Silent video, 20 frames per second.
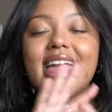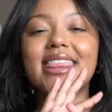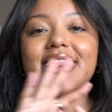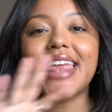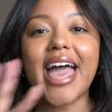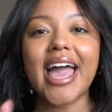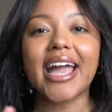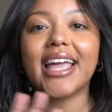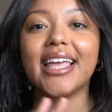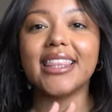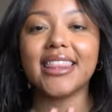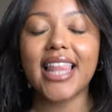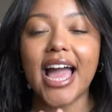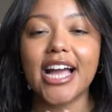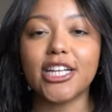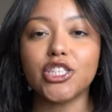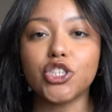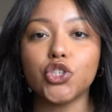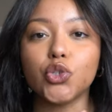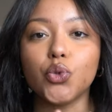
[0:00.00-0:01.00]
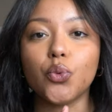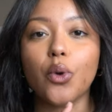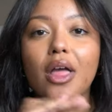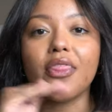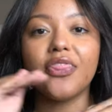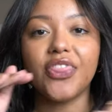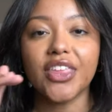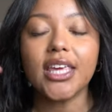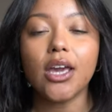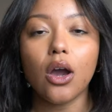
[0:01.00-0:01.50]
And that can last you
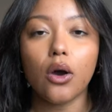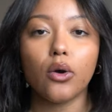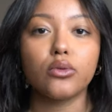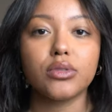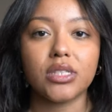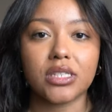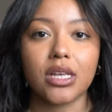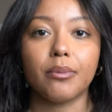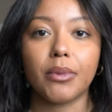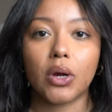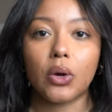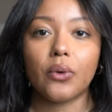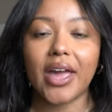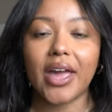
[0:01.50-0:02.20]
the whole summer,